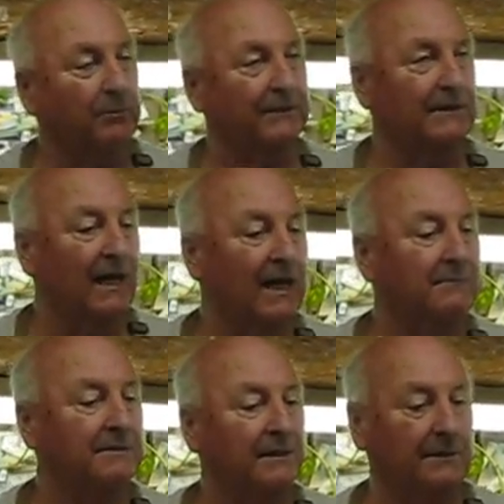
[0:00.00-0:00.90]
we put the
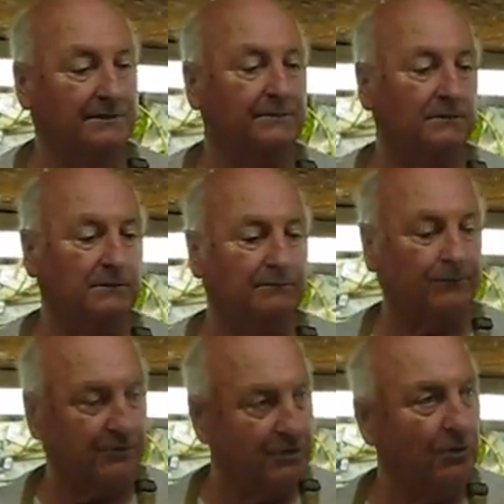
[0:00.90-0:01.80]
names, and it's
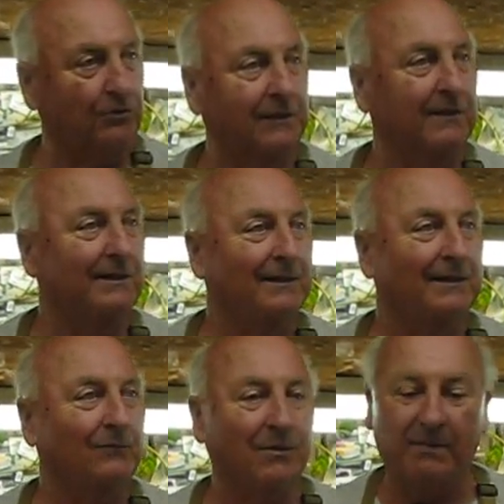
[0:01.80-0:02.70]
for children.
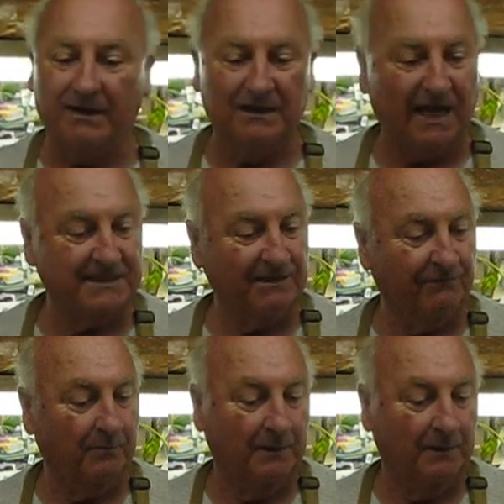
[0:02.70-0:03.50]
We make lots of them.